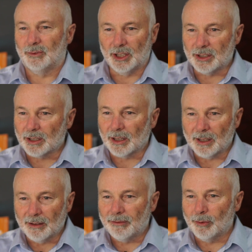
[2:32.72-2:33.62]

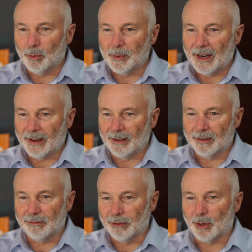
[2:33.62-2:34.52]
digitally
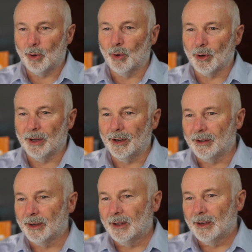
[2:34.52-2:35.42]
formatted,
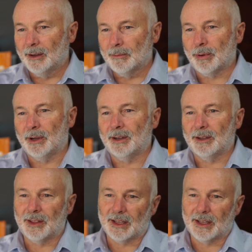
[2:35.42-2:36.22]
recorded, printed.